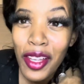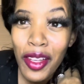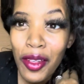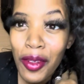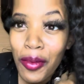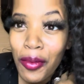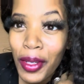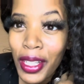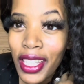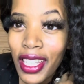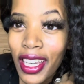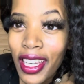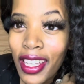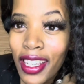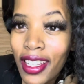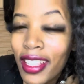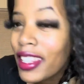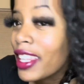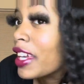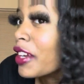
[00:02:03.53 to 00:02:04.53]
But,
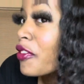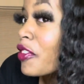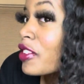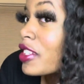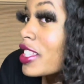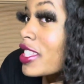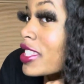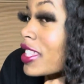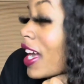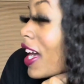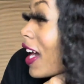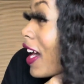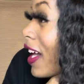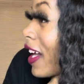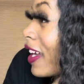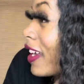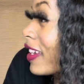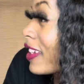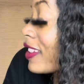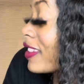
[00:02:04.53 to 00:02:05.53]
like, like from the
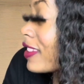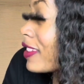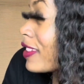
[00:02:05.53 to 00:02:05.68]
side,